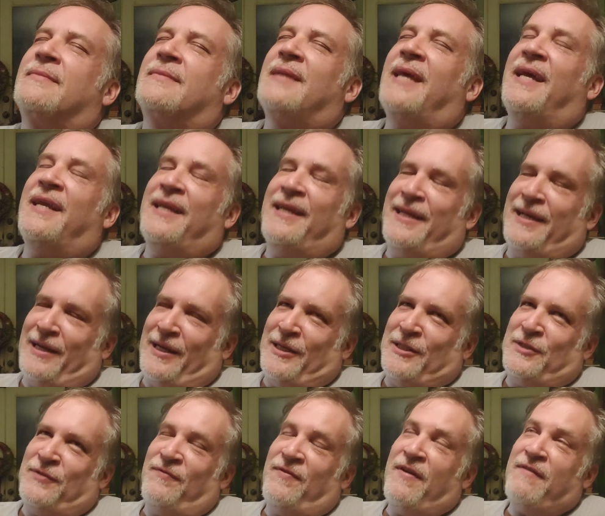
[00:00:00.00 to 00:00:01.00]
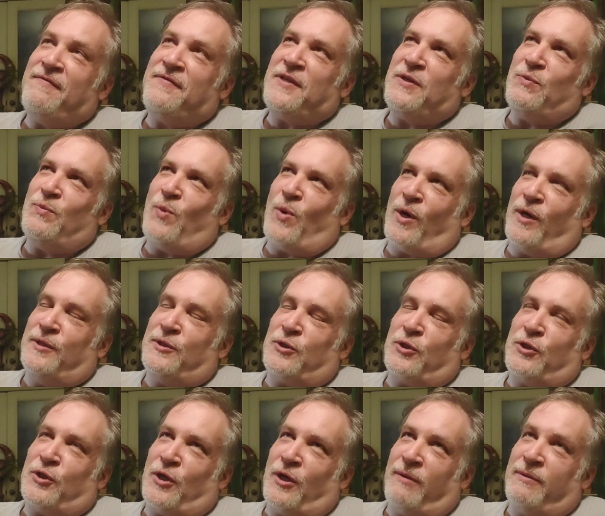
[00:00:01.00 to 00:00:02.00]
English, 50 words or
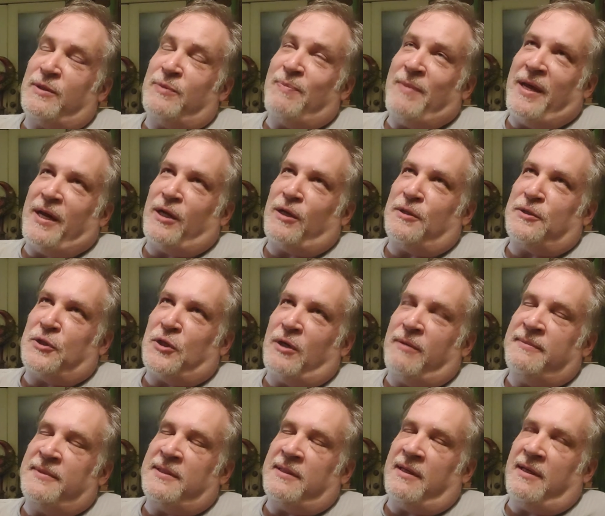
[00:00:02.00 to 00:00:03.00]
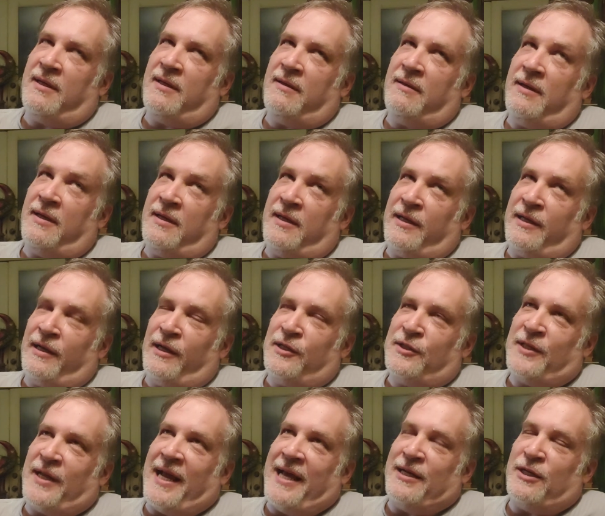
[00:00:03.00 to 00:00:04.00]
terms, medical terms in English
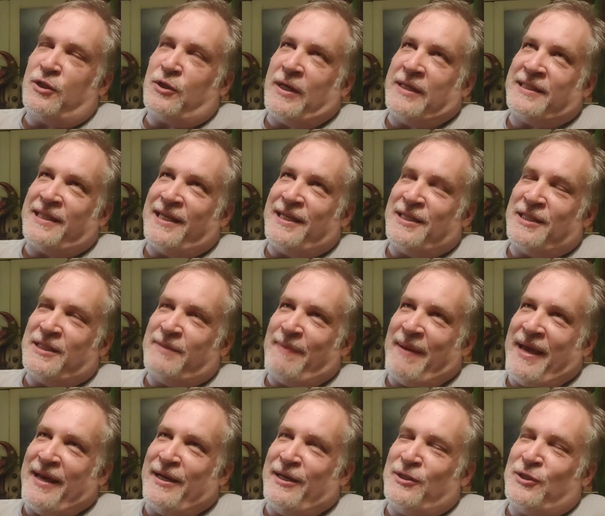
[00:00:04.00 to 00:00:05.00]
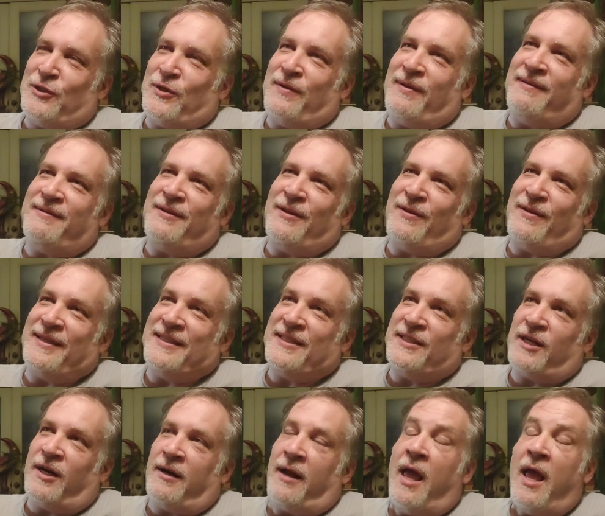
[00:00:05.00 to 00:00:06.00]
that I had to translate into Spanish. So that, they
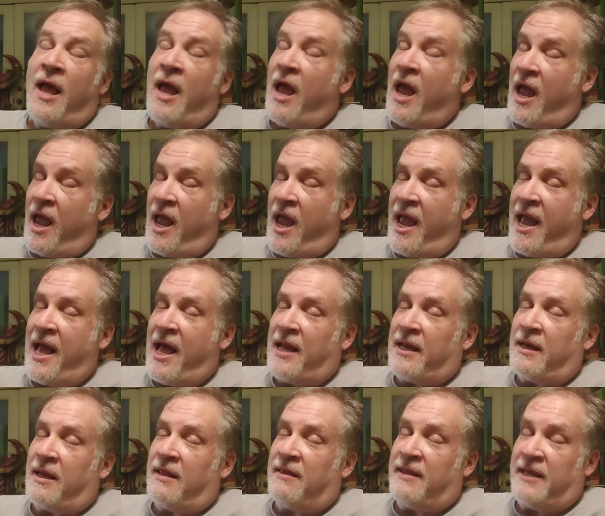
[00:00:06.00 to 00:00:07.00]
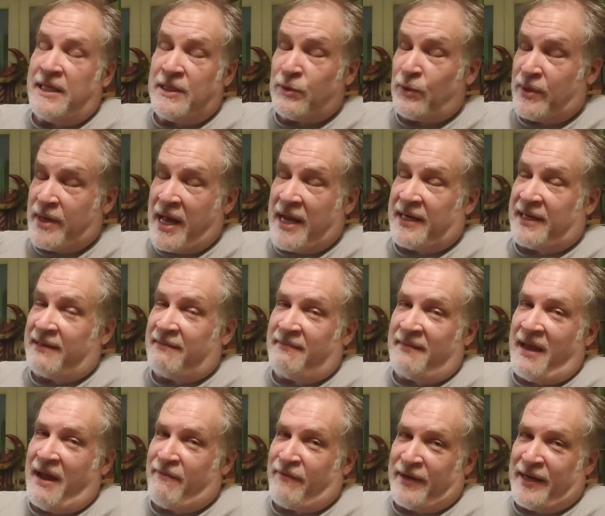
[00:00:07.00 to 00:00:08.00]
start, and these were not
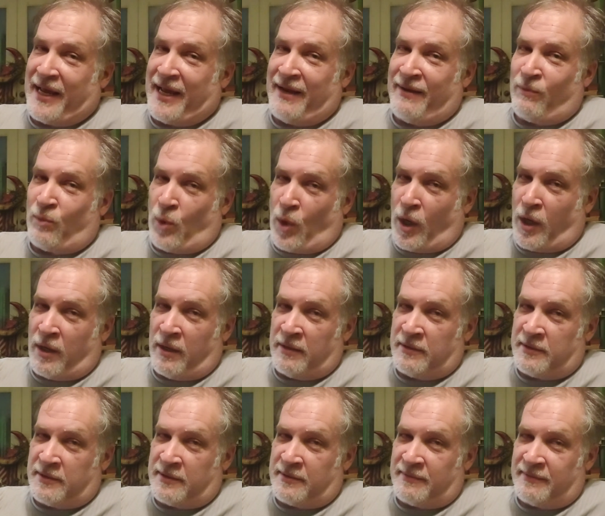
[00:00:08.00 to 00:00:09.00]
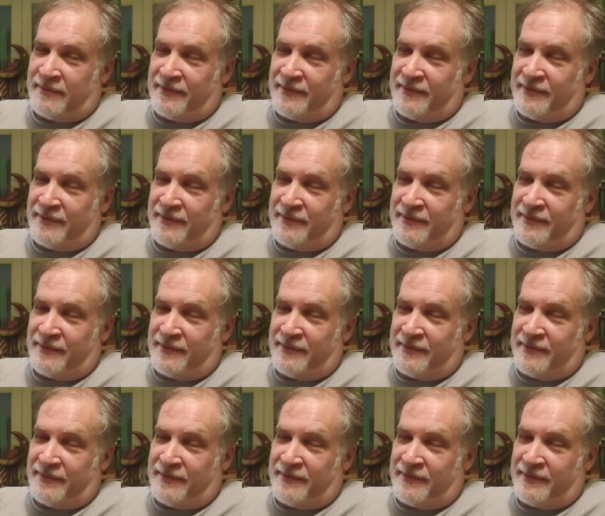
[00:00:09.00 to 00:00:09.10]
everyday words.